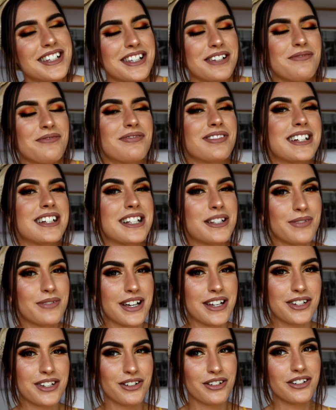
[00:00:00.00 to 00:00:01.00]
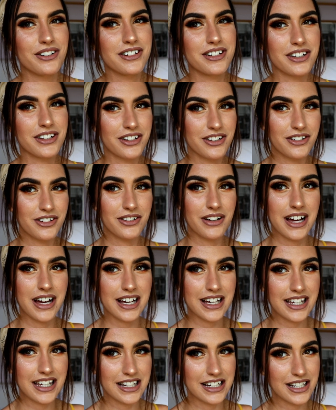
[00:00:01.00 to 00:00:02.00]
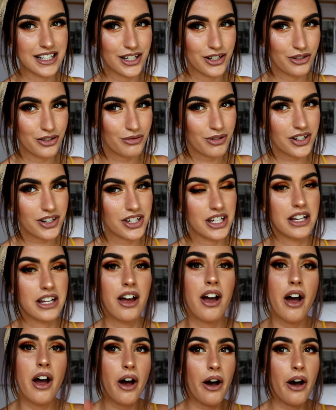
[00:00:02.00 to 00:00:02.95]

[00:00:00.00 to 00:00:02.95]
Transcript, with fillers: then please make sure to continue watching.